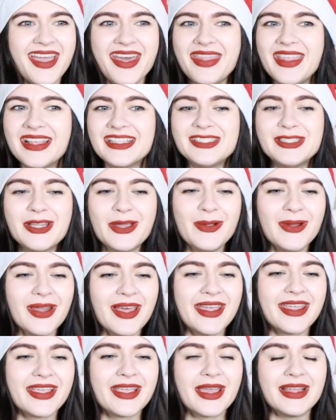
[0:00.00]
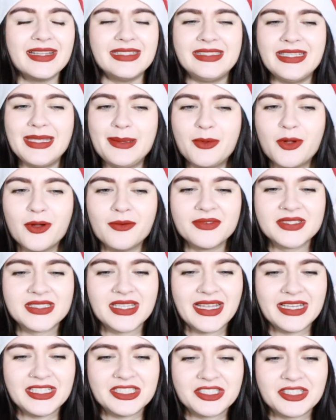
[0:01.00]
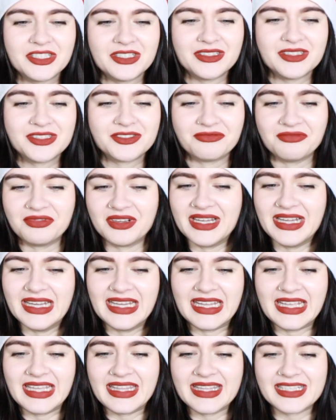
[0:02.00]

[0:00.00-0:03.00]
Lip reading: There's no deep conversations, really.